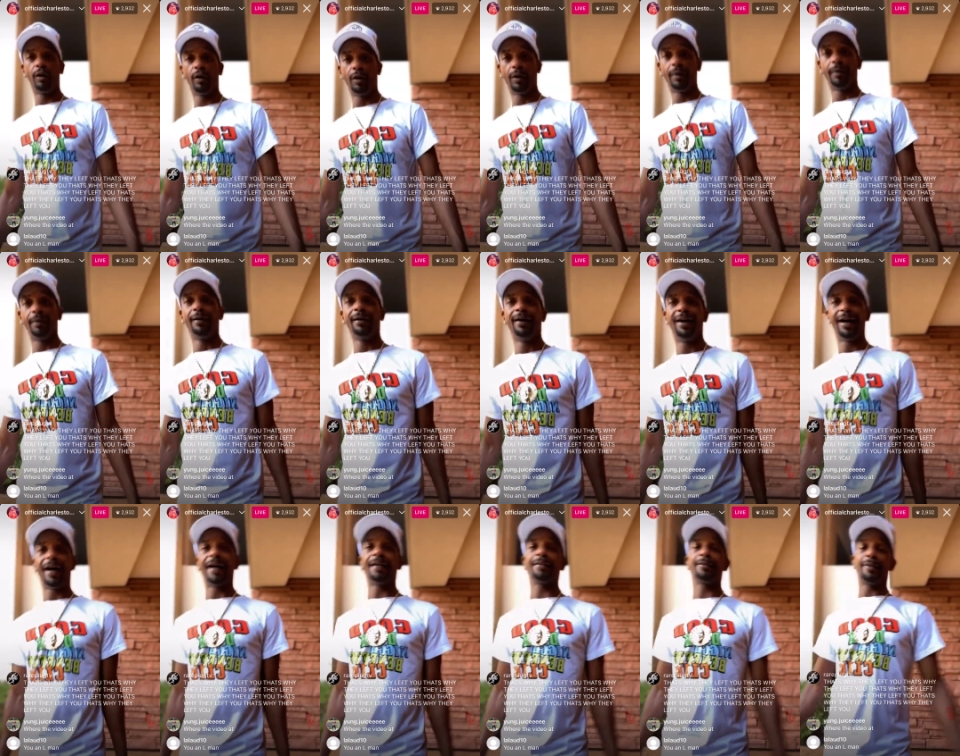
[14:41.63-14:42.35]
Uh,
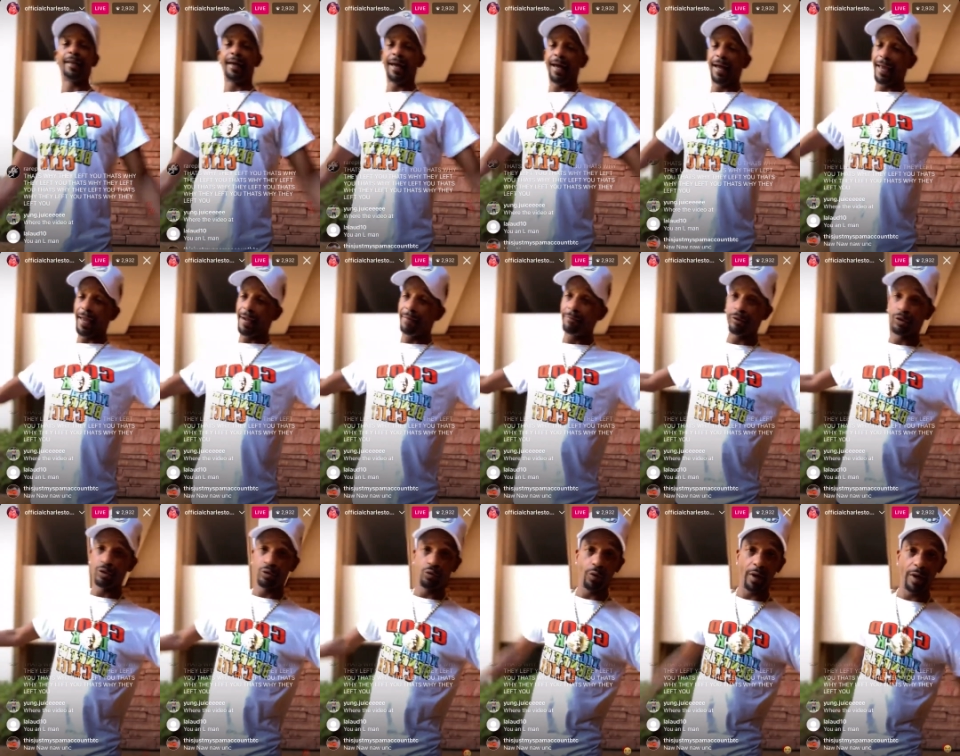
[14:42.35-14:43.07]
I, I
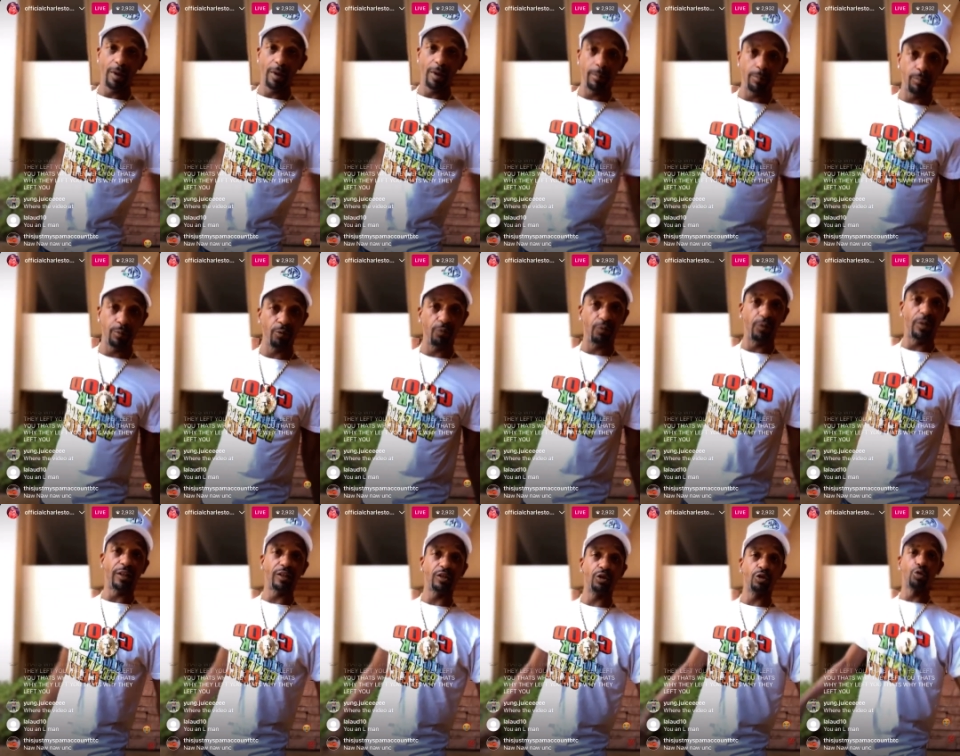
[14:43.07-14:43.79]
have a great
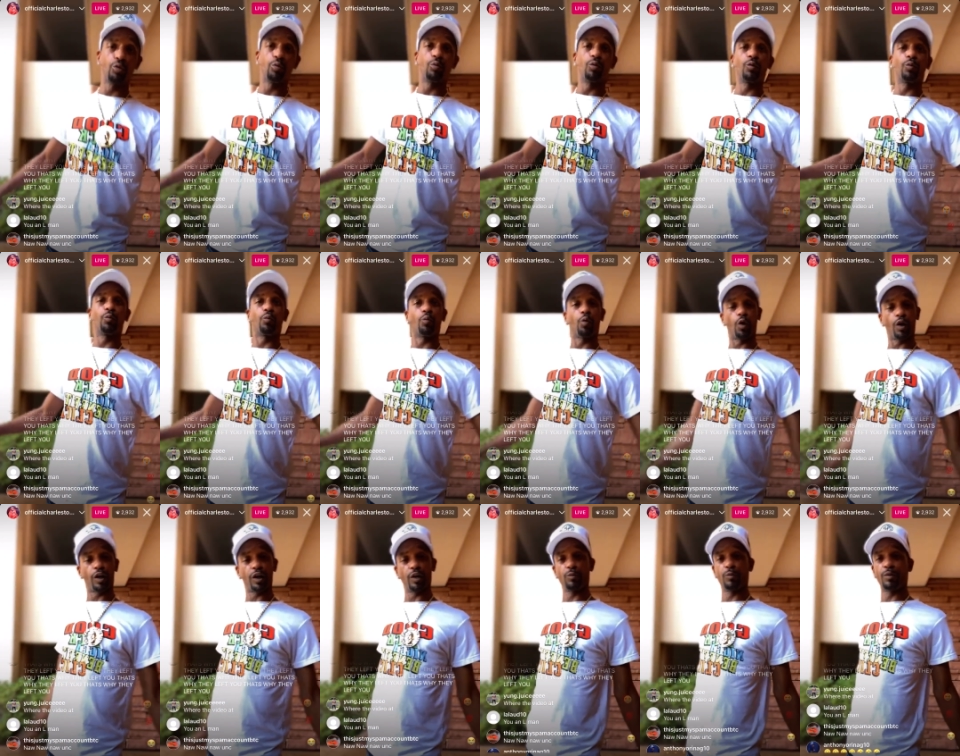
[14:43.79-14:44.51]
professional
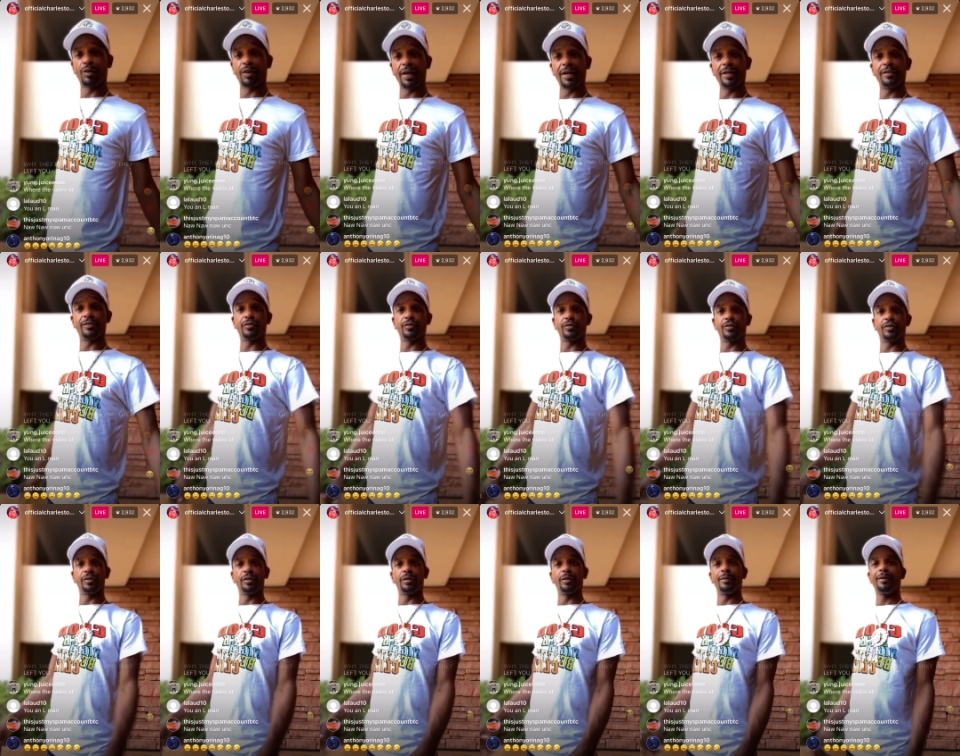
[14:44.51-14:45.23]
working
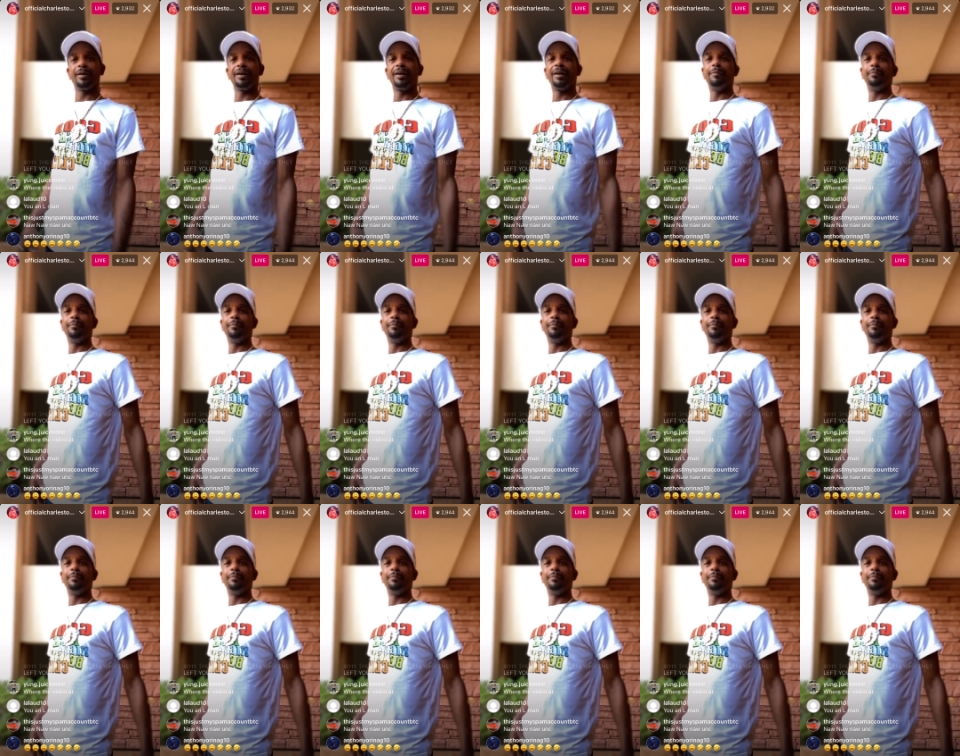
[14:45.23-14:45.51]
relationship.